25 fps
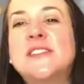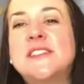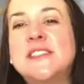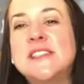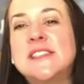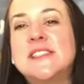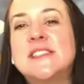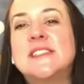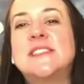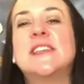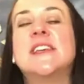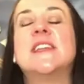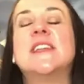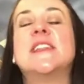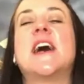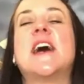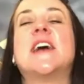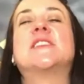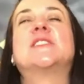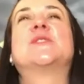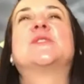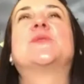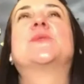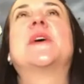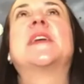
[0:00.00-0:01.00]
to see
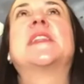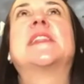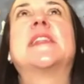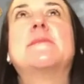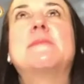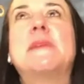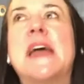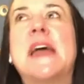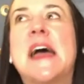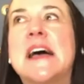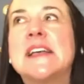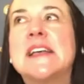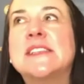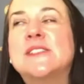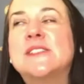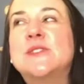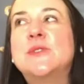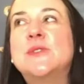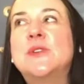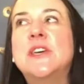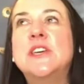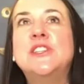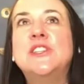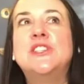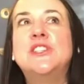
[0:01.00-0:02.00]
that. So wait, let me ask
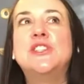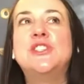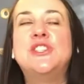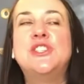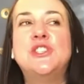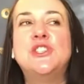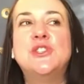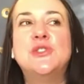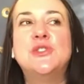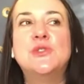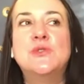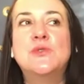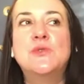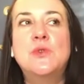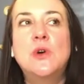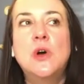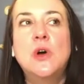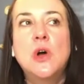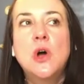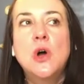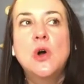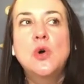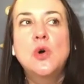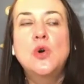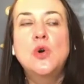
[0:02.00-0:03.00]
Sukhie,
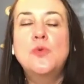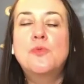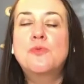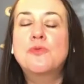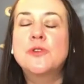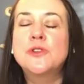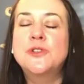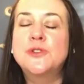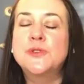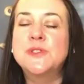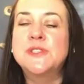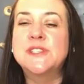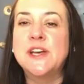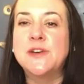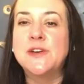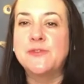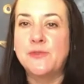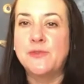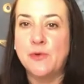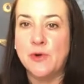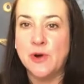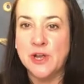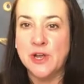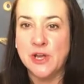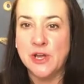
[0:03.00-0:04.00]
who produced that
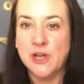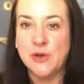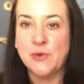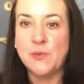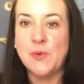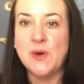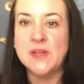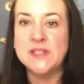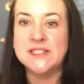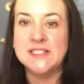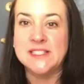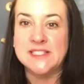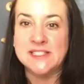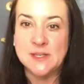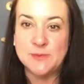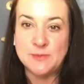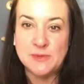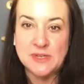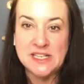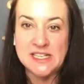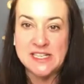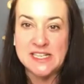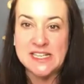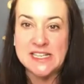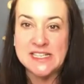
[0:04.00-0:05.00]
for you? Was it someone
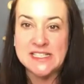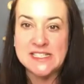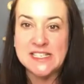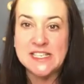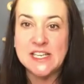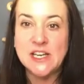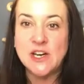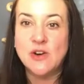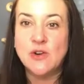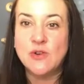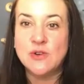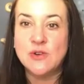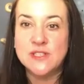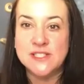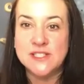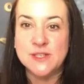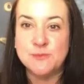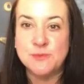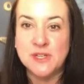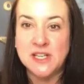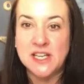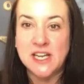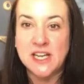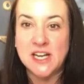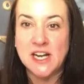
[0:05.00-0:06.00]
in India or
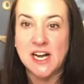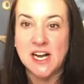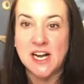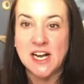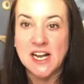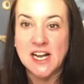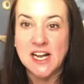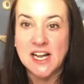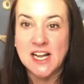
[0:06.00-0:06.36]
someone here?